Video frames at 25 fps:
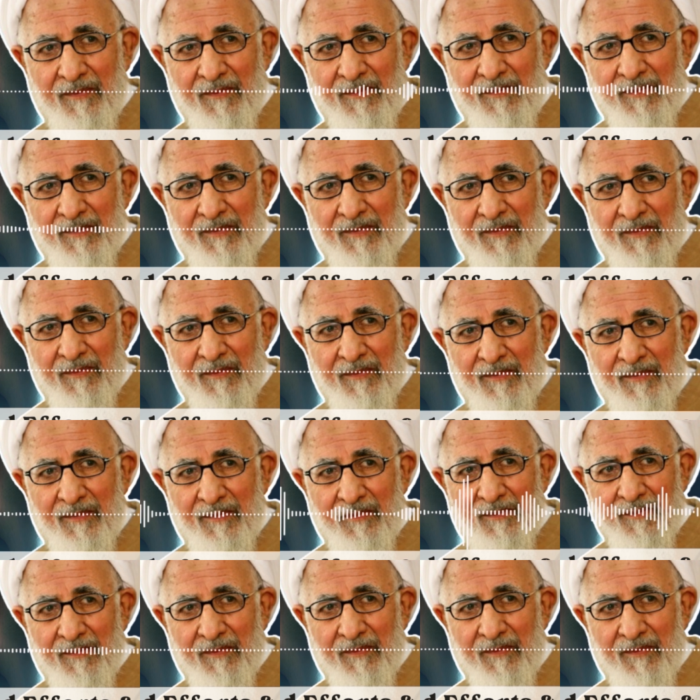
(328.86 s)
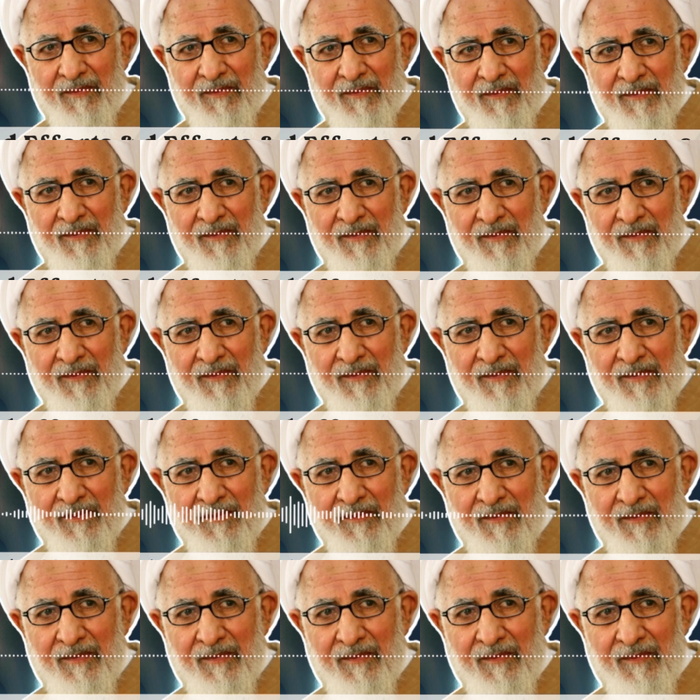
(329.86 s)
and overthink
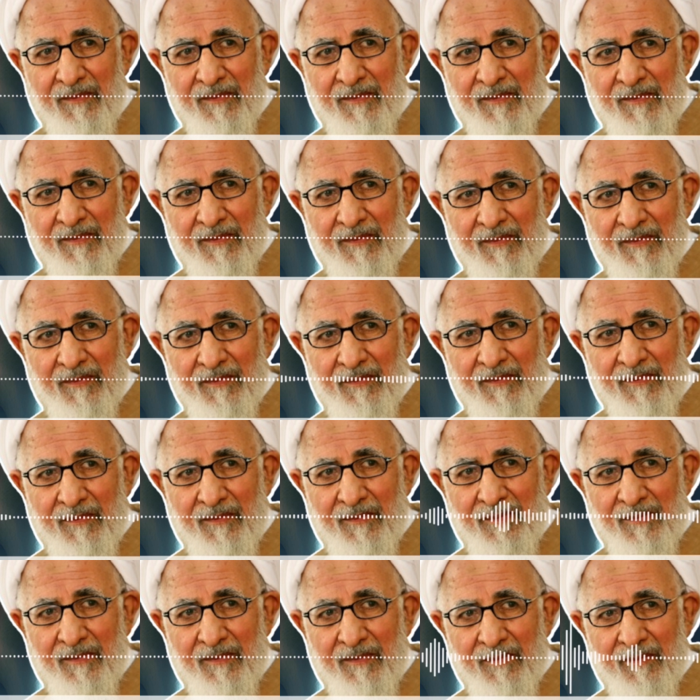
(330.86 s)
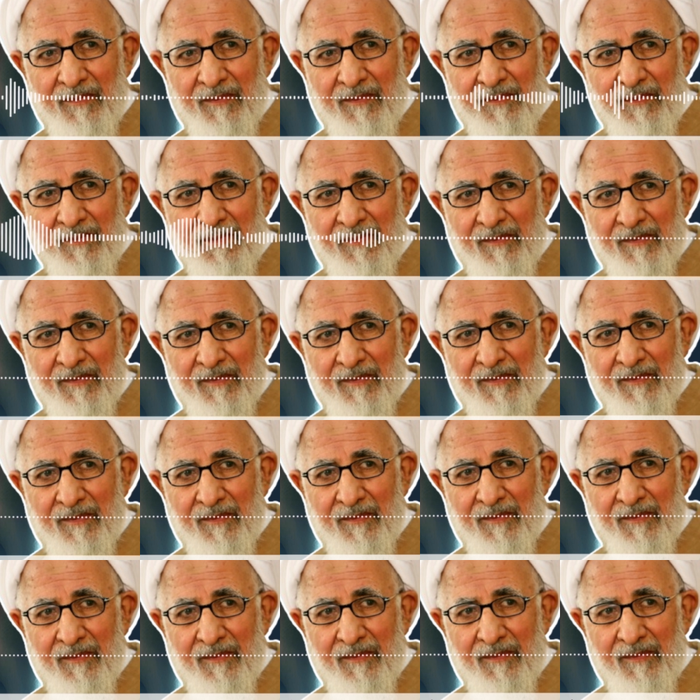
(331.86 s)
stuff, can they get stuff done?
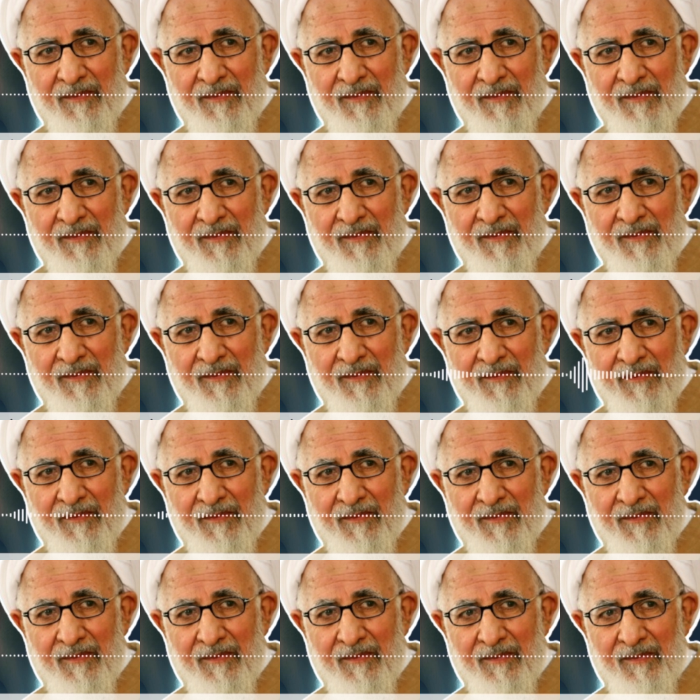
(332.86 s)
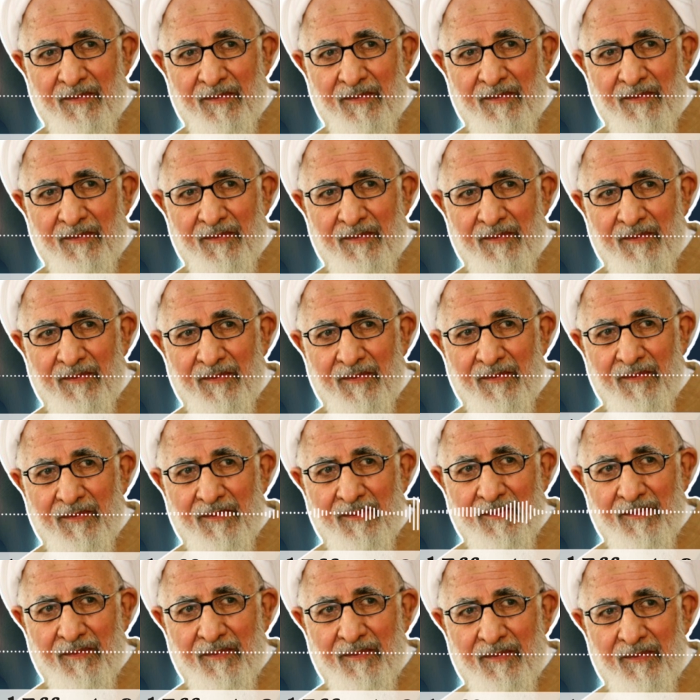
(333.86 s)
No.
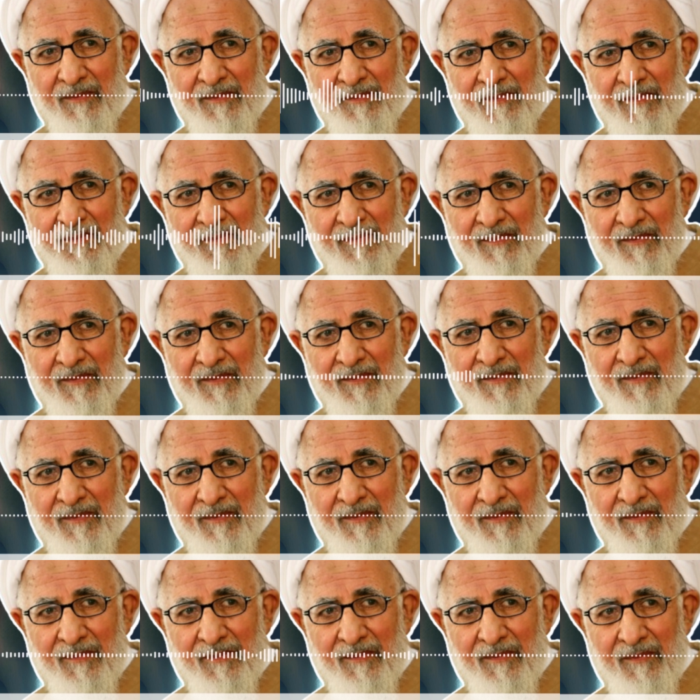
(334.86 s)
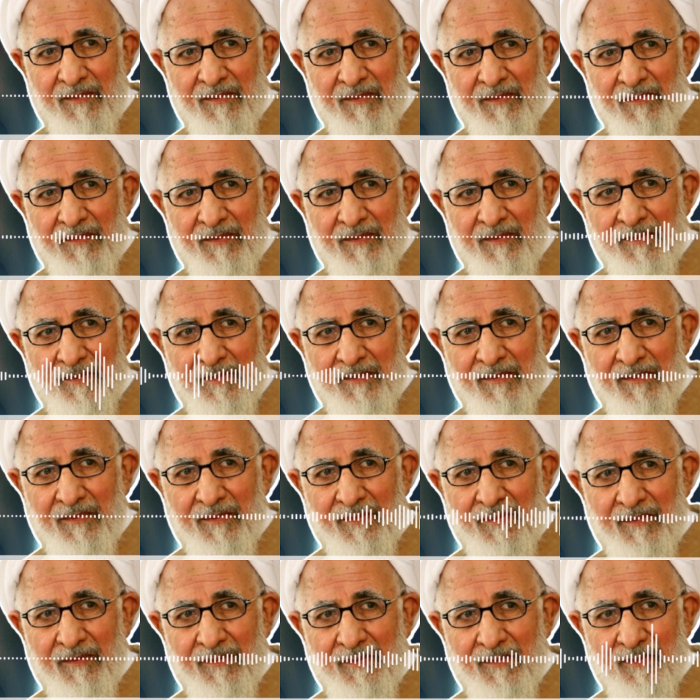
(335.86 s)
Because what did I tell grade 6 and
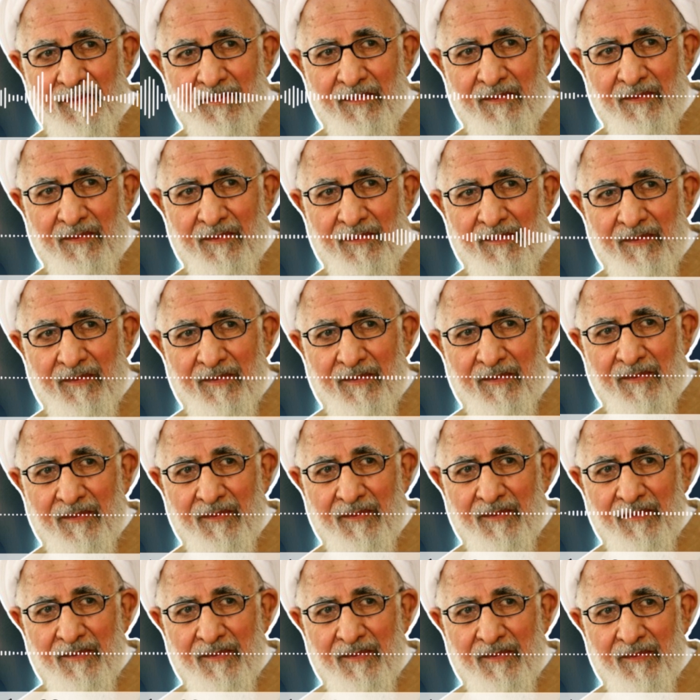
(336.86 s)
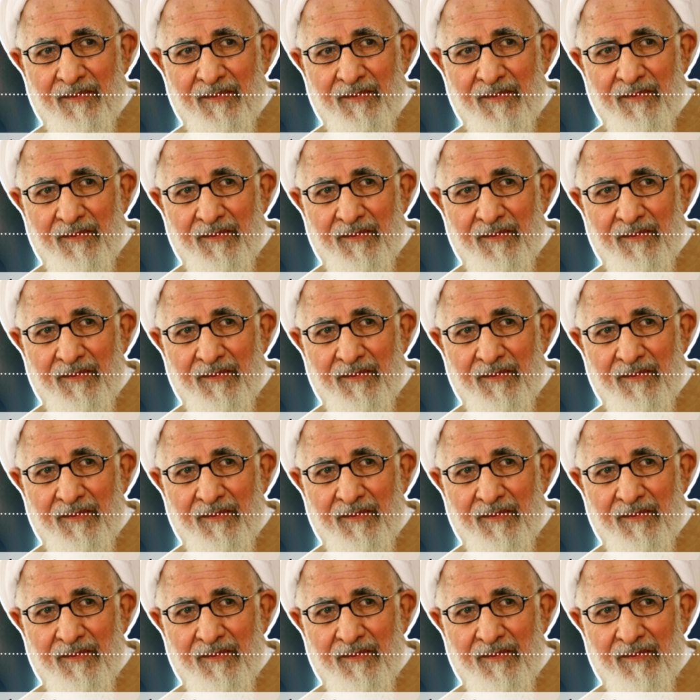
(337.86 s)
7? That analysis leads to